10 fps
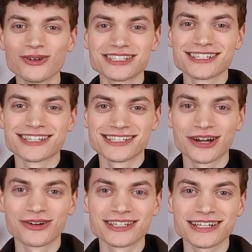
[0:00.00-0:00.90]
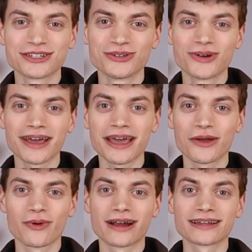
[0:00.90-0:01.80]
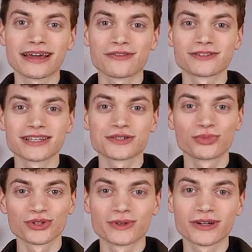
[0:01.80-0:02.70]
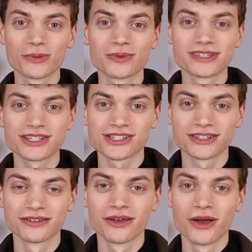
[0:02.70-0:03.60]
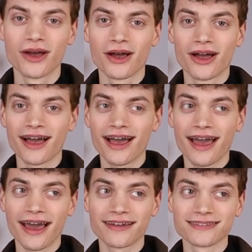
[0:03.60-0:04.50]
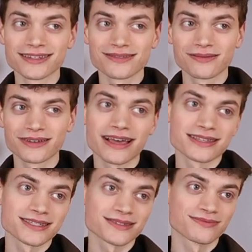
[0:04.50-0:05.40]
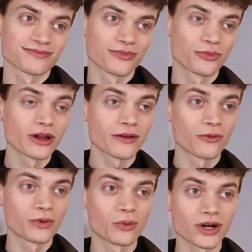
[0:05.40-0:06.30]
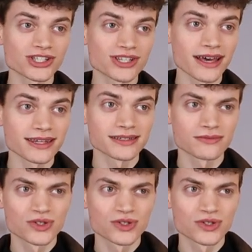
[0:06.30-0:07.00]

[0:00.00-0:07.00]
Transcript: which is a series in the UK where they have this pottery competition, and yes, we we watched that